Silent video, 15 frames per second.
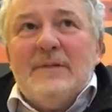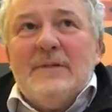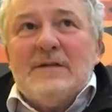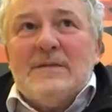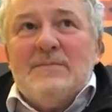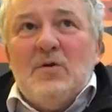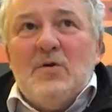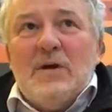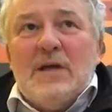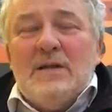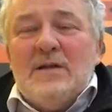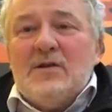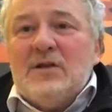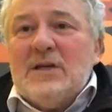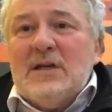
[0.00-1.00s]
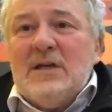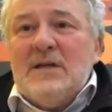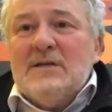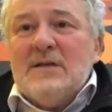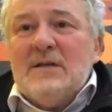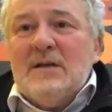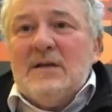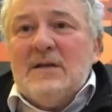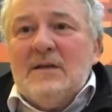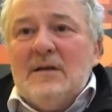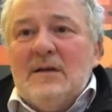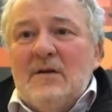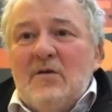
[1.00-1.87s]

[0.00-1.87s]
smoking the cheese and it